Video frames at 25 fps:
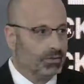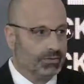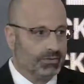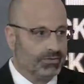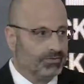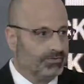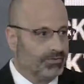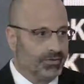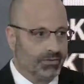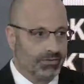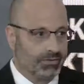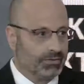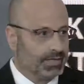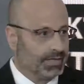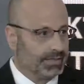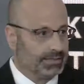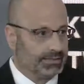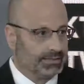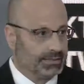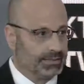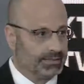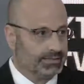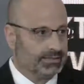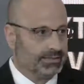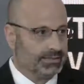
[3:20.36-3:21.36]
deferred
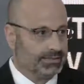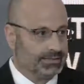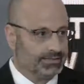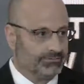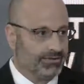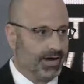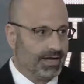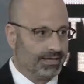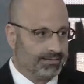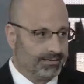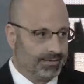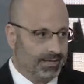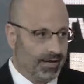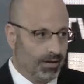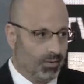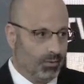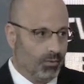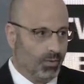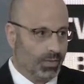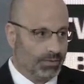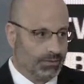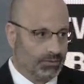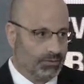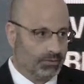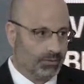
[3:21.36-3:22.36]
taxes. It's right now,
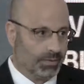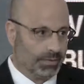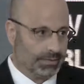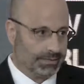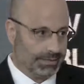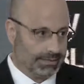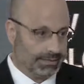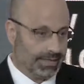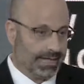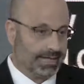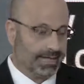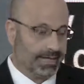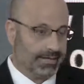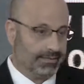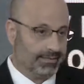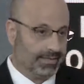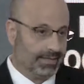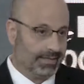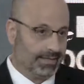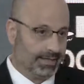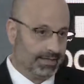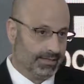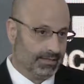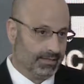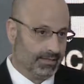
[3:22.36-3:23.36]
once you got it. And I
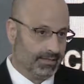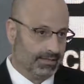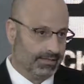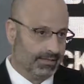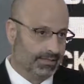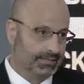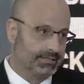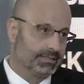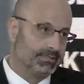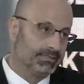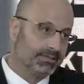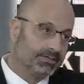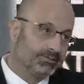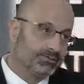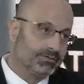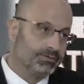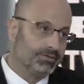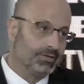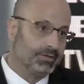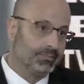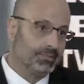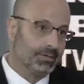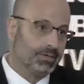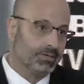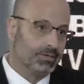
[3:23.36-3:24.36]
think it's
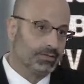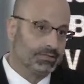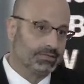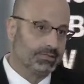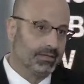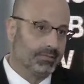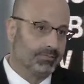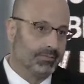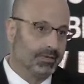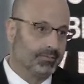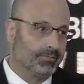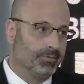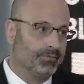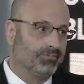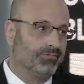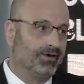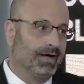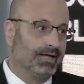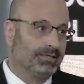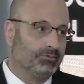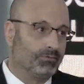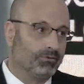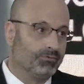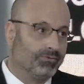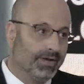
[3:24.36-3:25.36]
interesting because some people
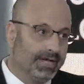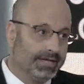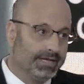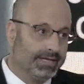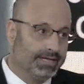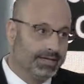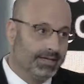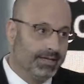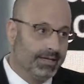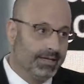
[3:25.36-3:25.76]
filed already.